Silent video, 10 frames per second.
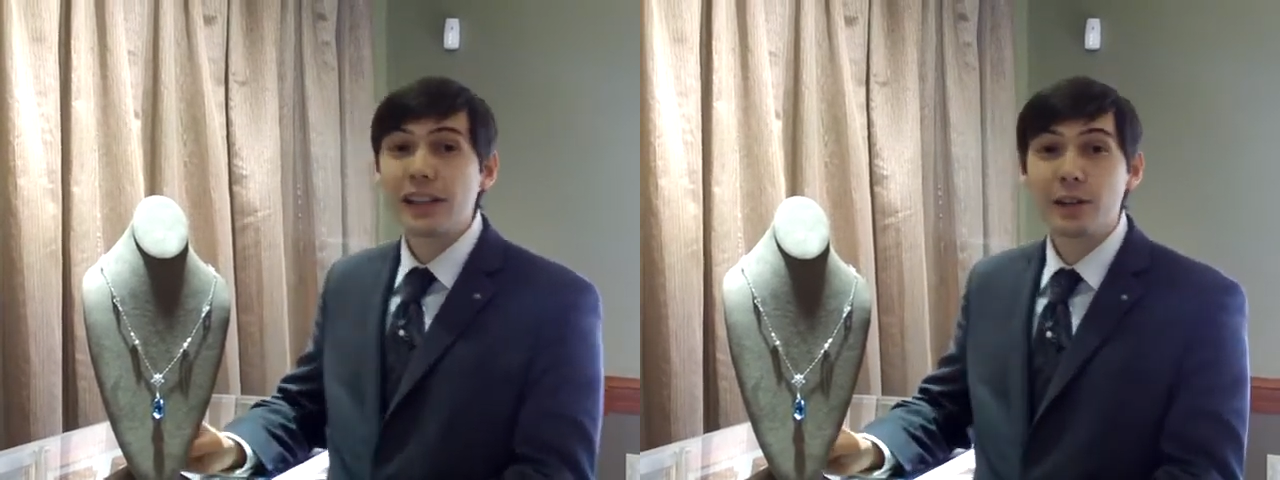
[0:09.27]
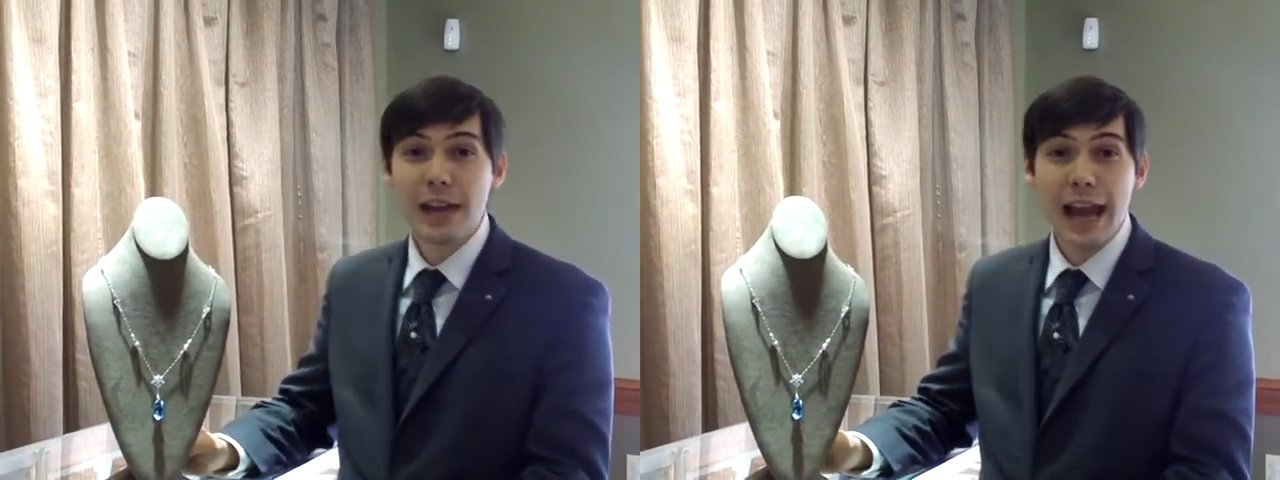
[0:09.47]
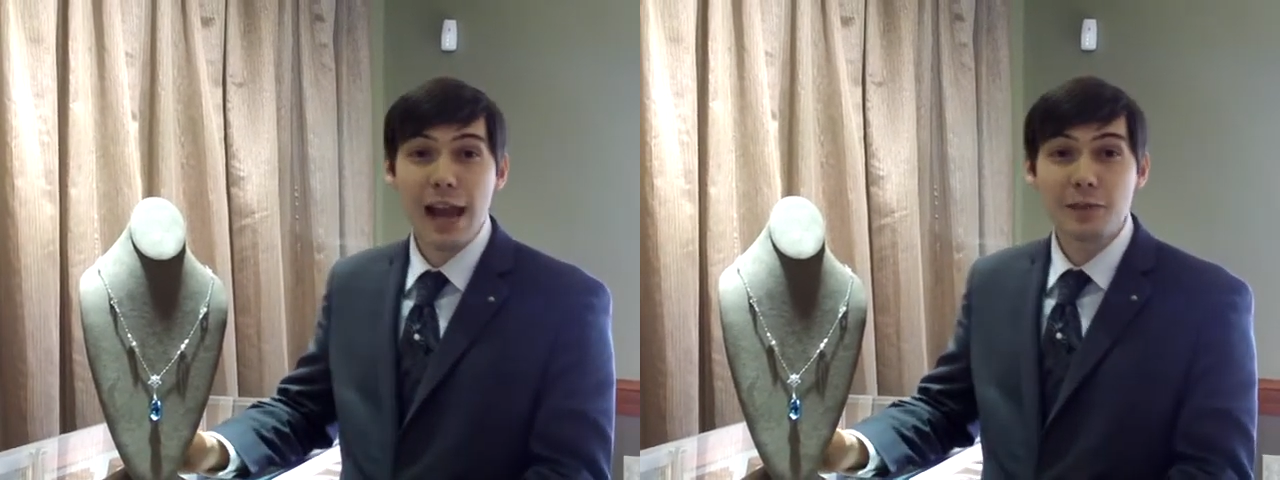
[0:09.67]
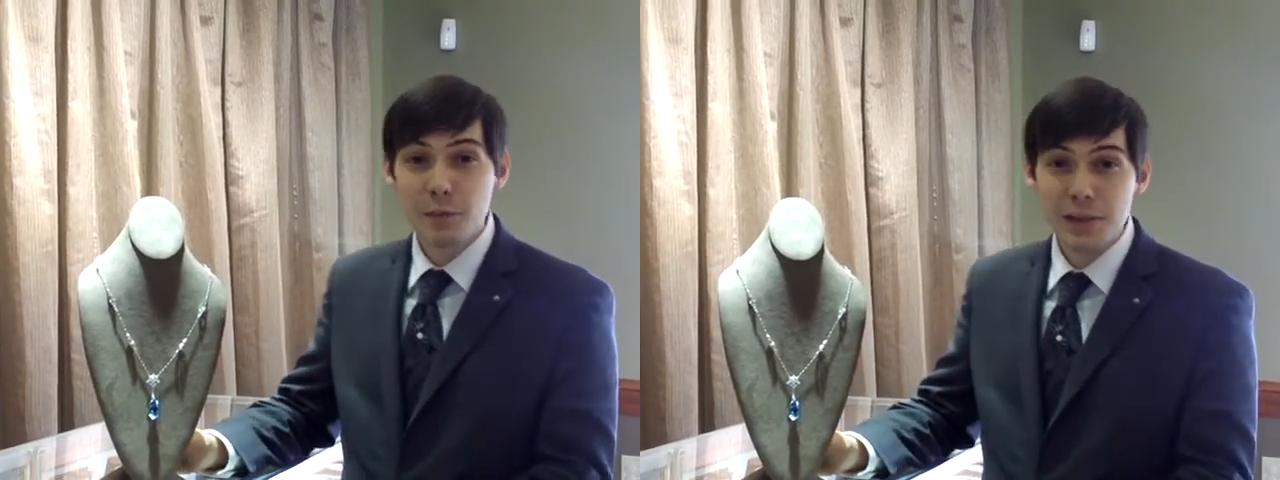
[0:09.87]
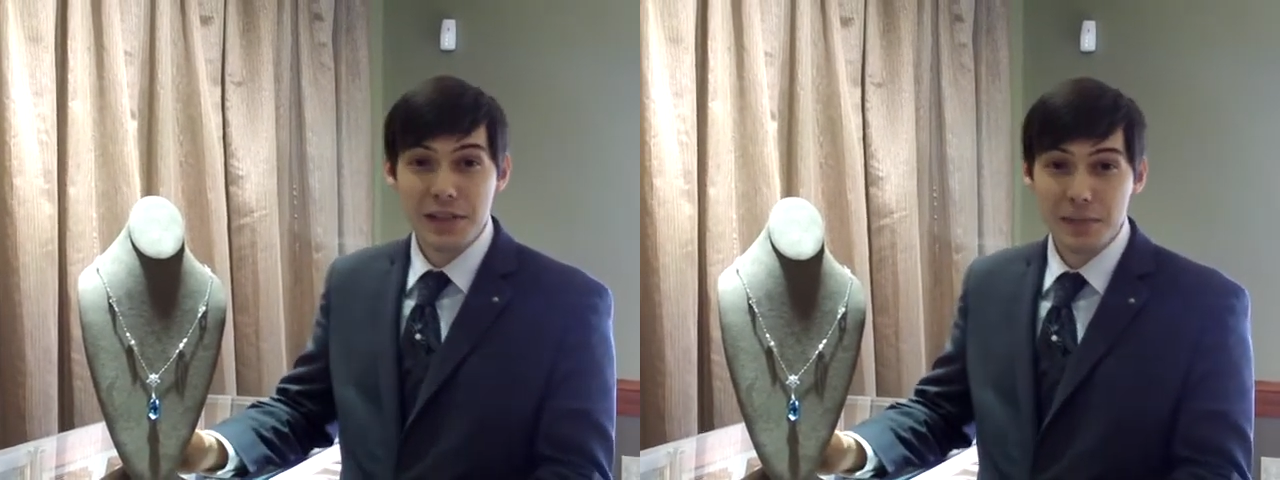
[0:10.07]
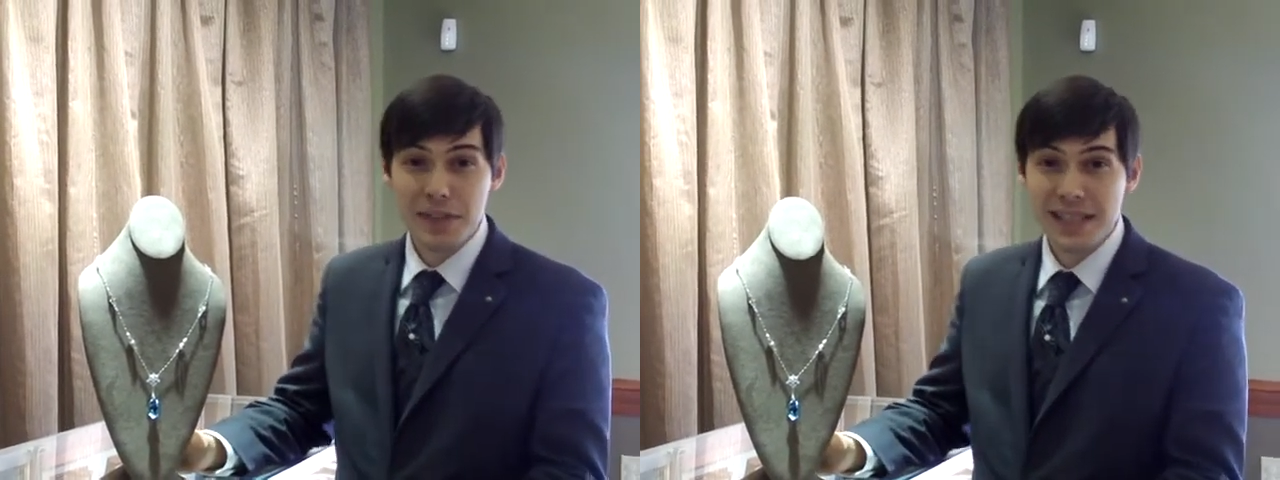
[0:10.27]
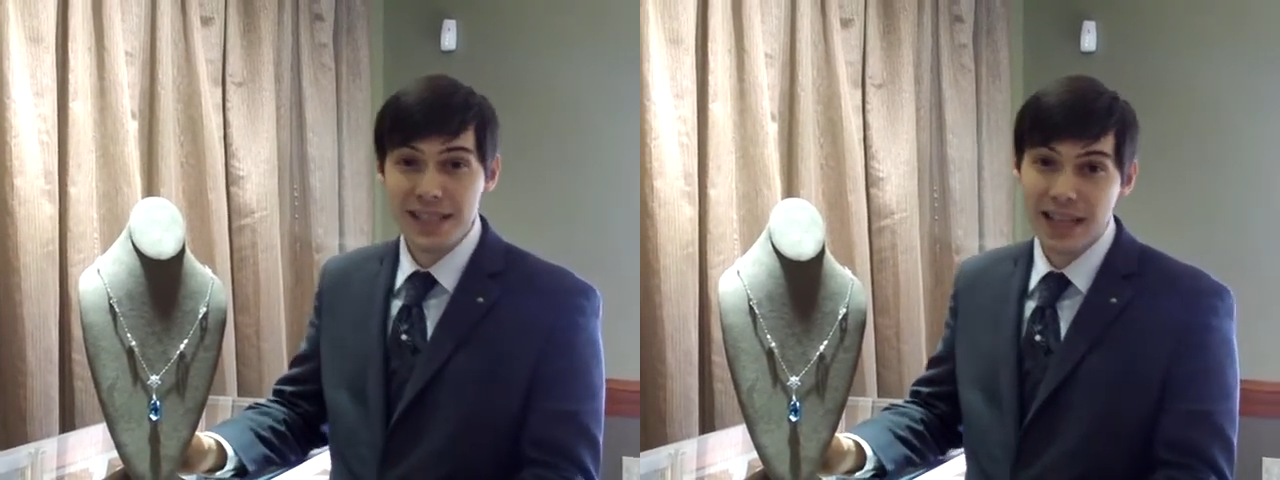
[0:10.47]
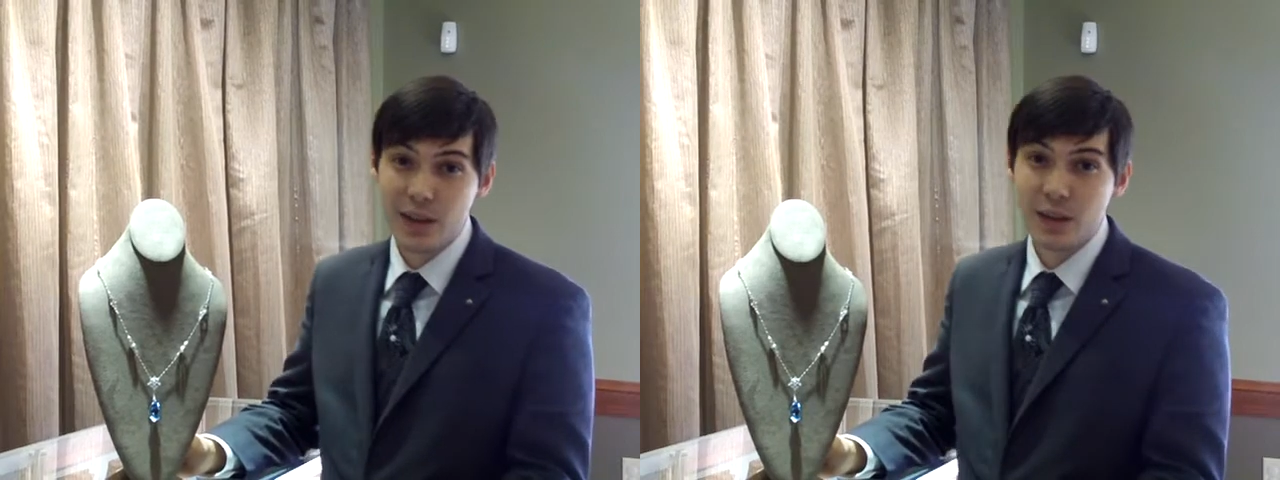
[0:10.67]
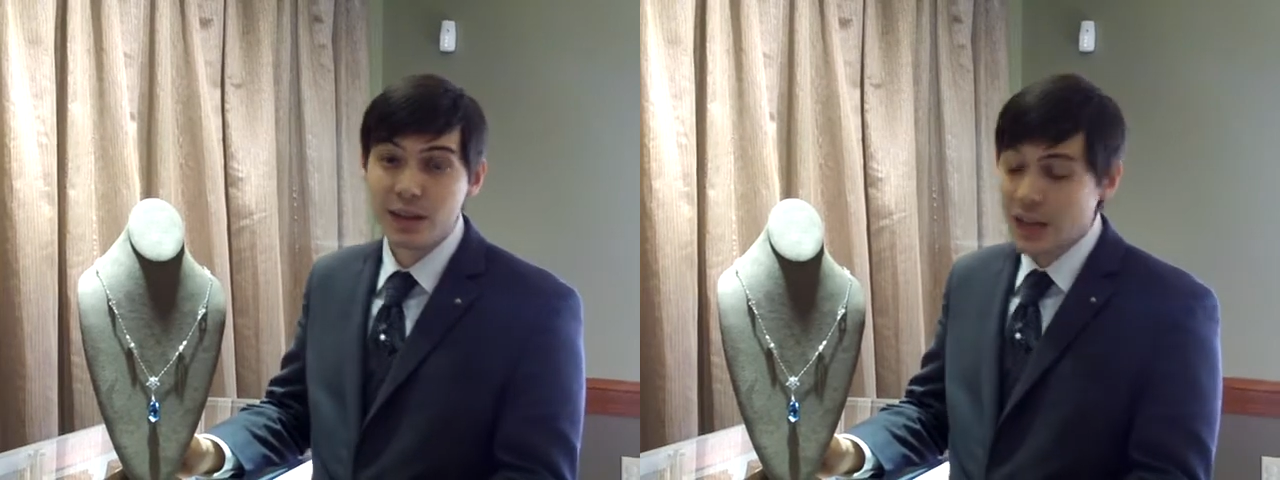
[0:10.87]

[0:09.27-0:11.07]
year and a half to put this piece together.